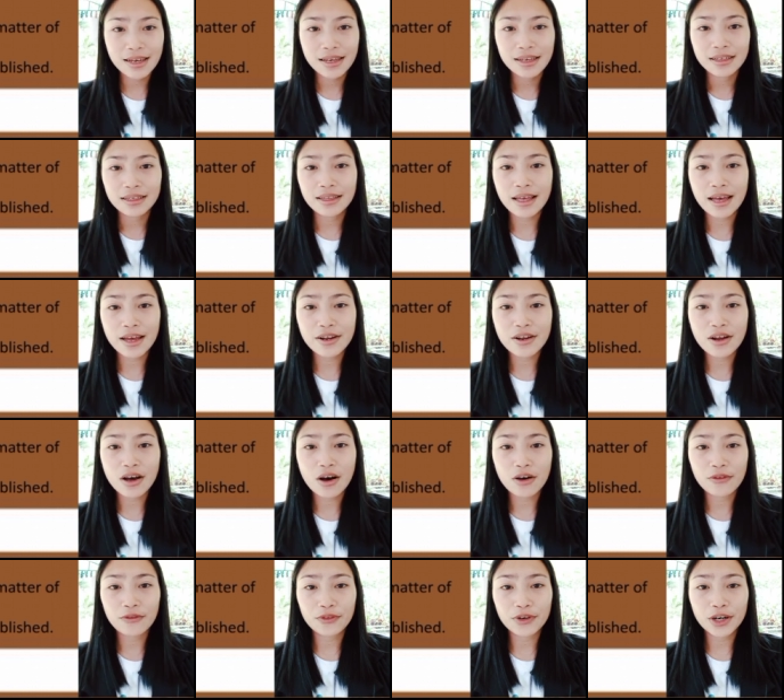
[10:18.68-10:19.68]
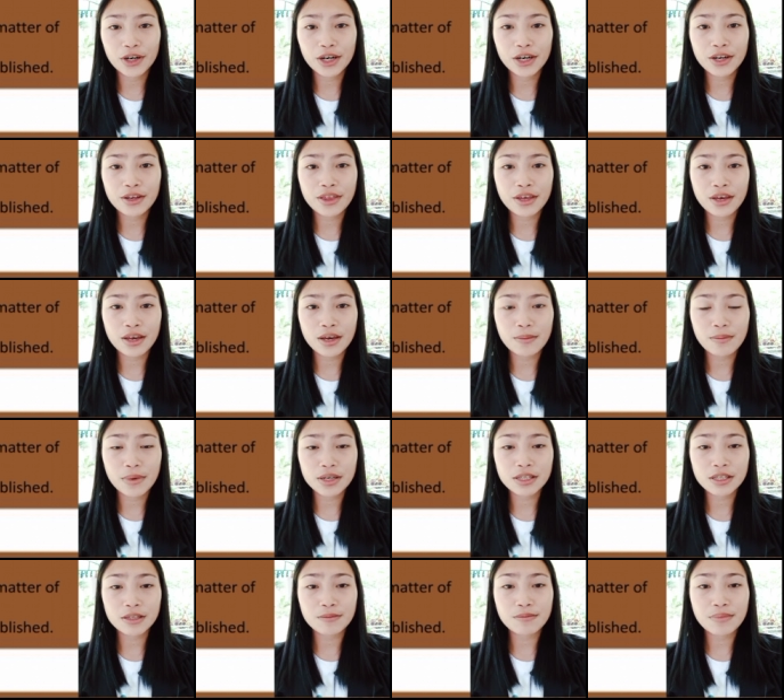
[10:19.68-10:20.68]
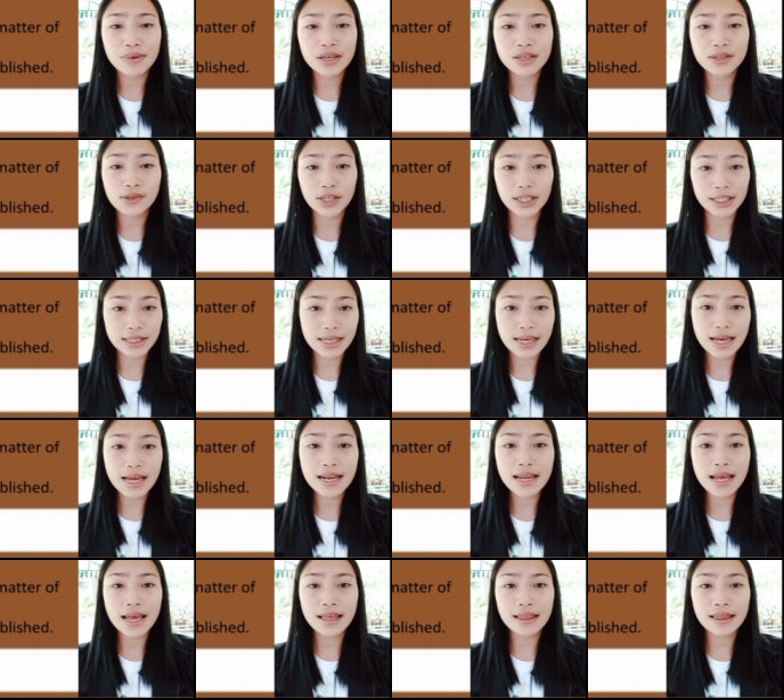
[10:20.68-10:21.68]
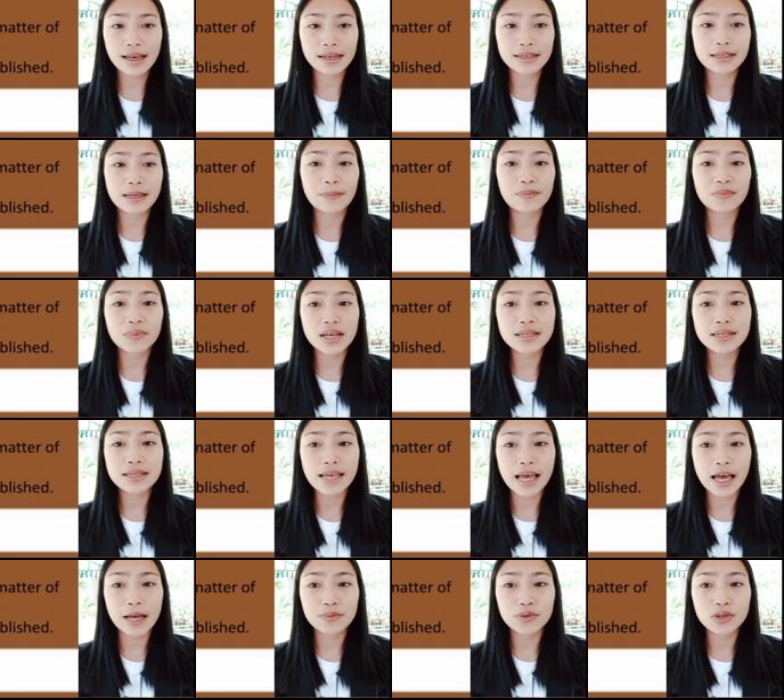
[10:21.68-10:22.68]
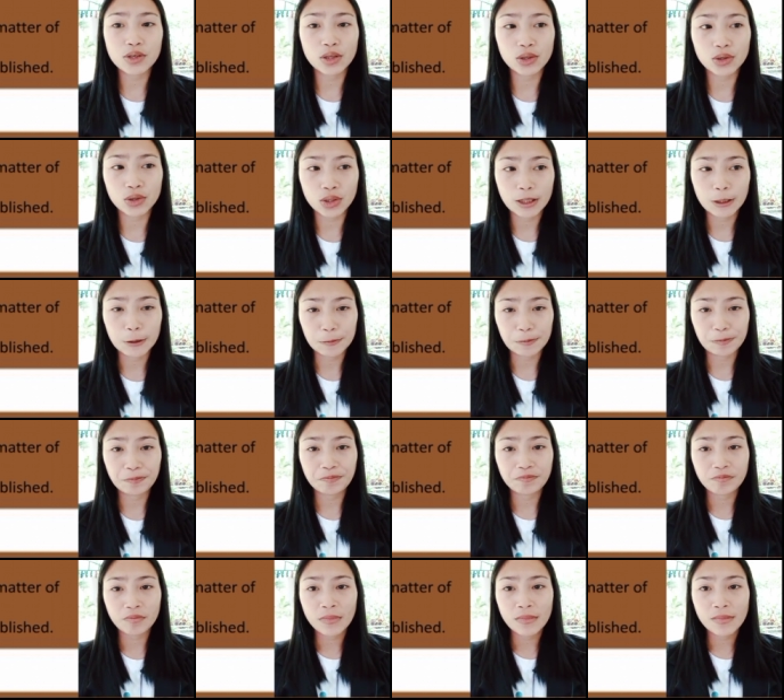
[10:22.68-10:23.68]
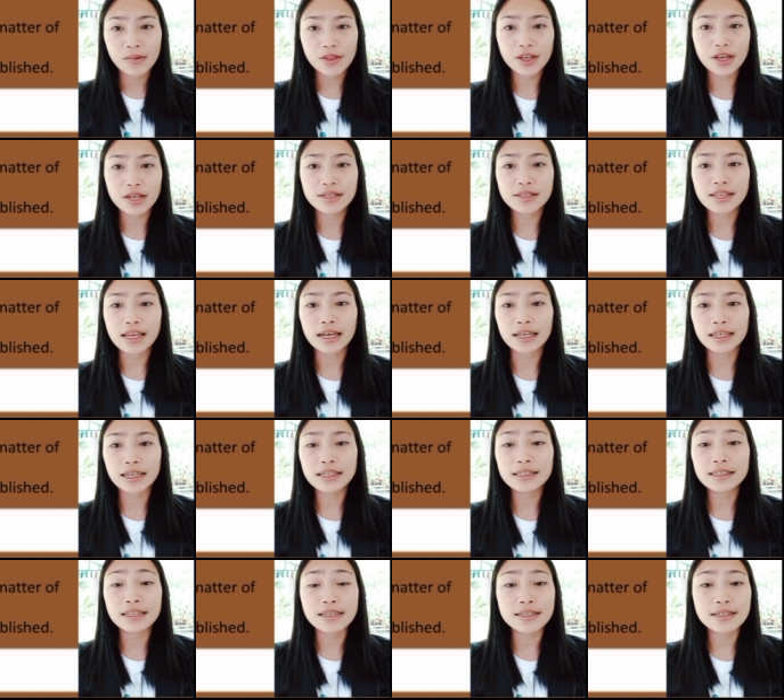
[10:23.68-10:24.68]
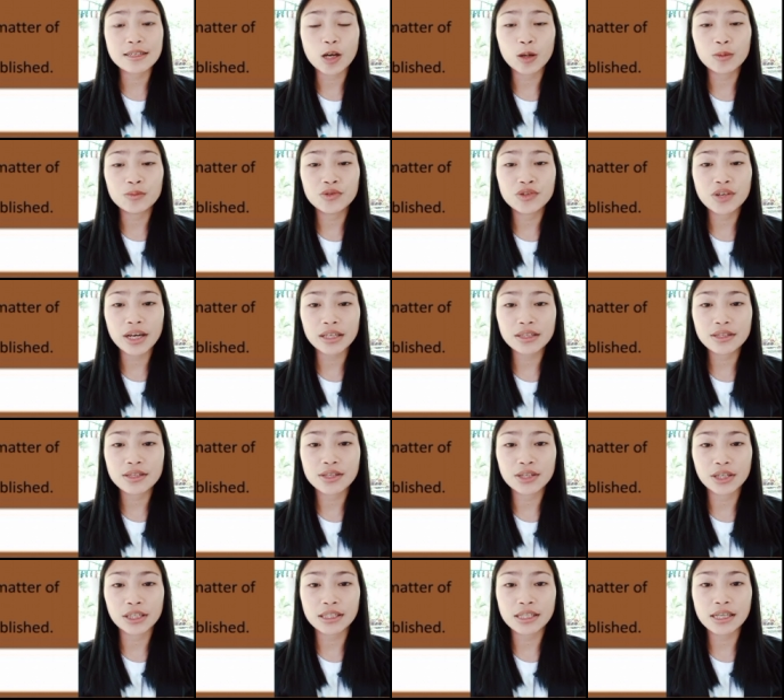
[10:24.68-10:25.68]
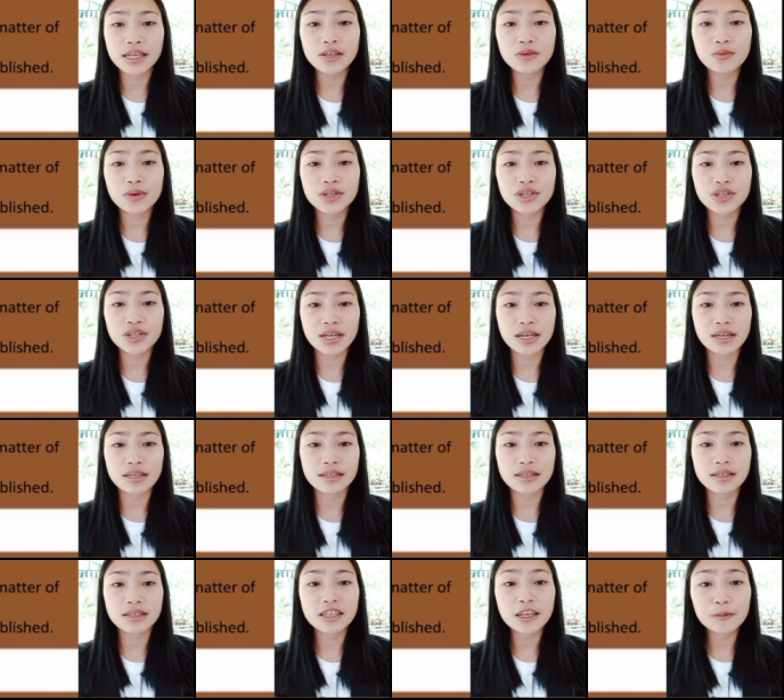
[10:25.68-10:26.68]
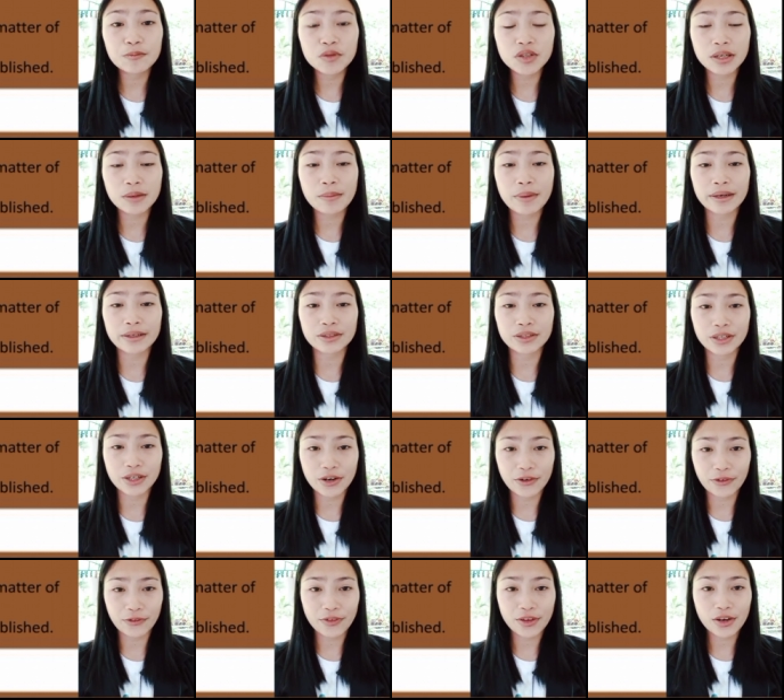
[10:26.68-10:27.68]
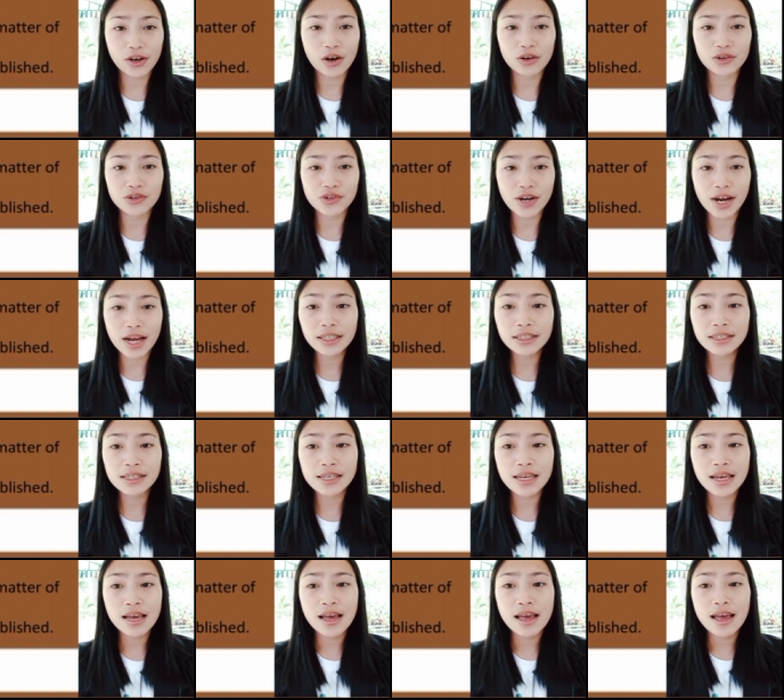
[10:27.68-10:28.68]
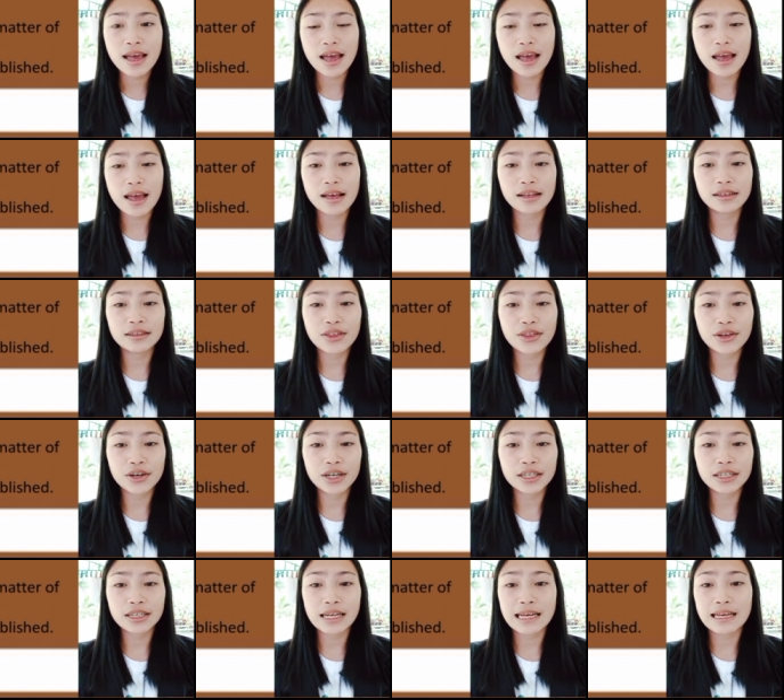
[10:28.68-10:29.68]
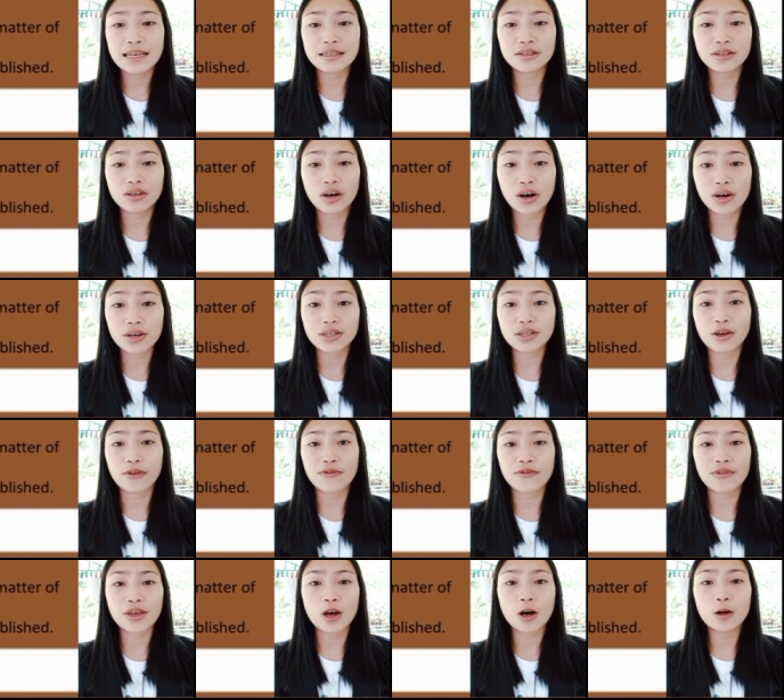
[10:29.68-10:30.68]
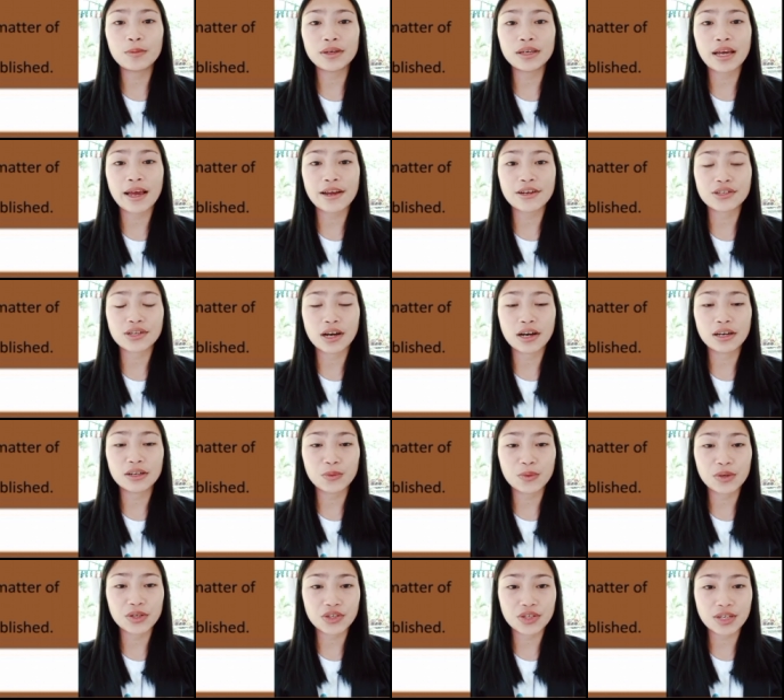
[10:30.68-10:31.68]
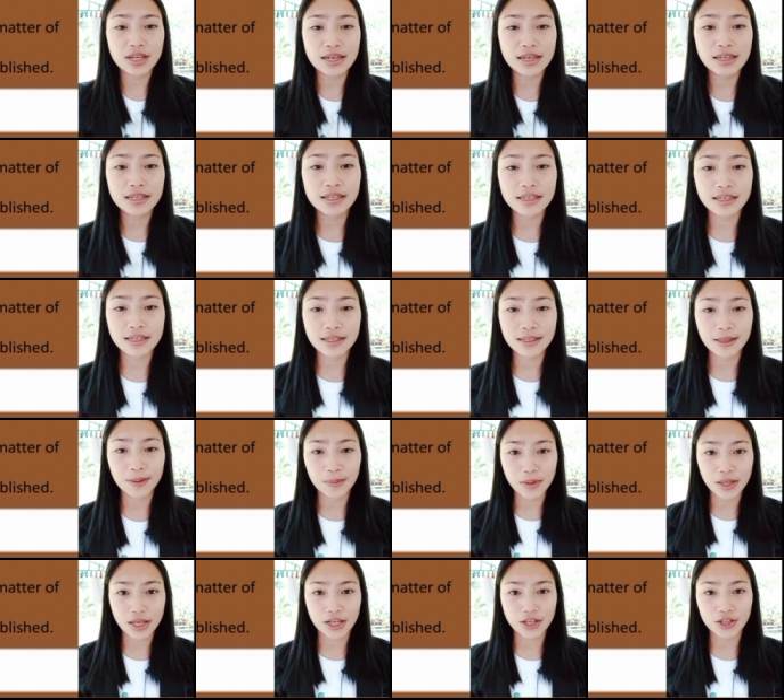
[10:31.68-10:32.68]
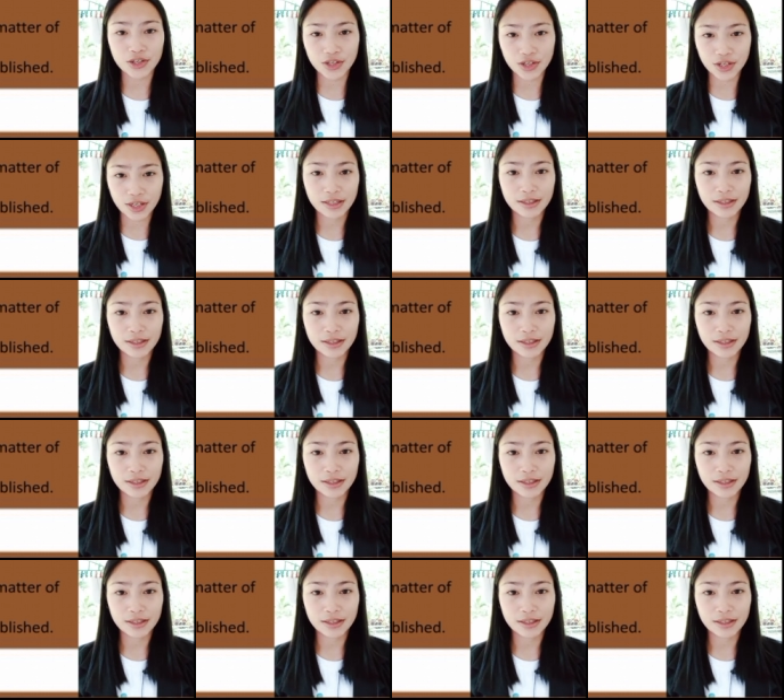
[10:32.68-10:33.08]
Then, offer, the must be certain and the acceptance absolute. Then, second is object certain, which is the subject matter of the contract. And third is cause of the obligation, which is established.